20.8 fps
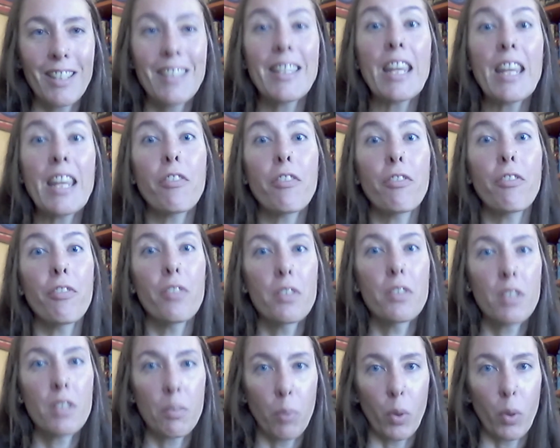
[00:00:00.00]
safe
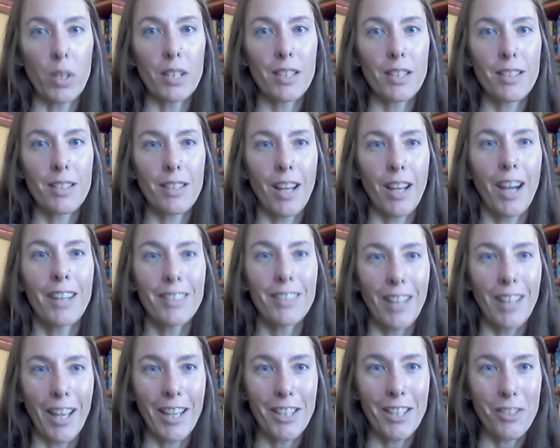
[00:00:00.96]
supports
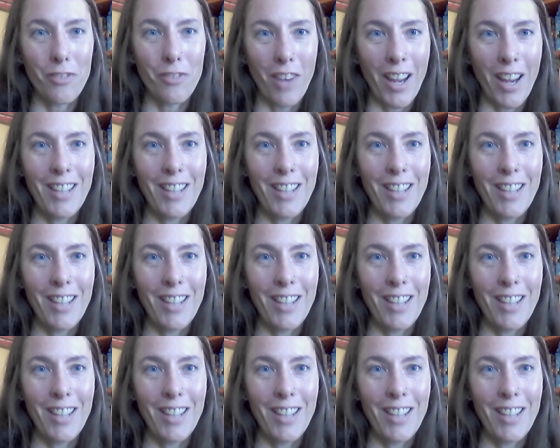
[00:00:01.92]
online, right?